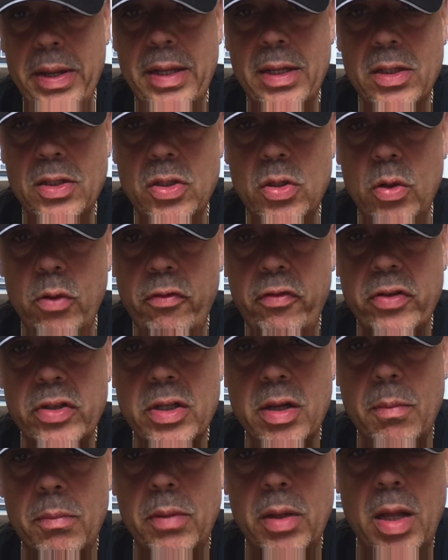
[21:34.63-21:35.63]
is due for
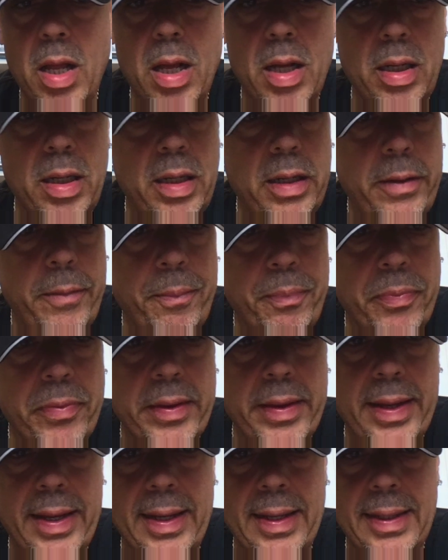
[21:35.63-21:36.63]
some luck,
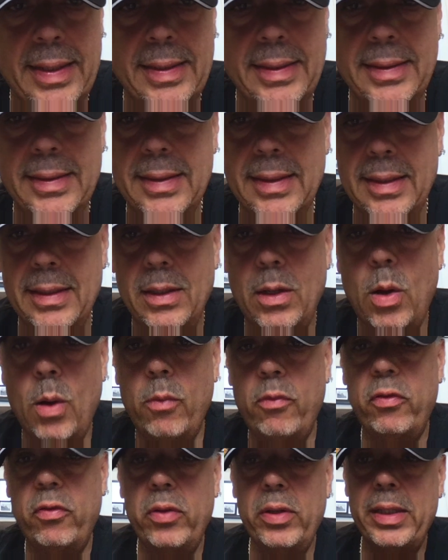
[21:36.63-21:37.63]
and
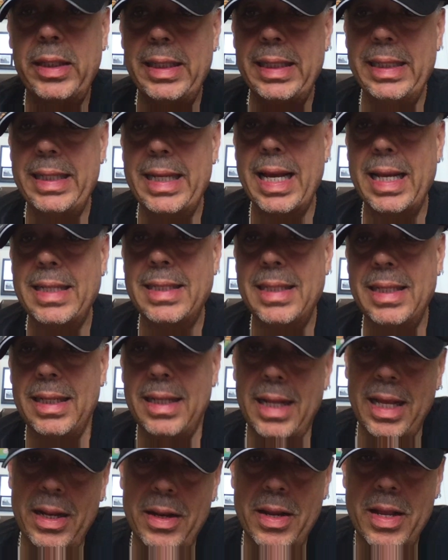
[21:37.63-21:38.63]
hopefully he gets it,
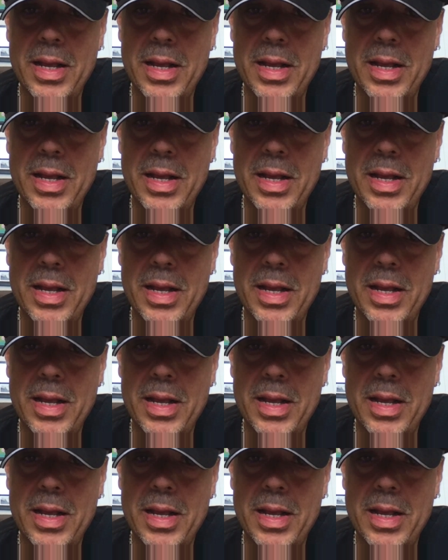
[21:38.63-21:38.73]
and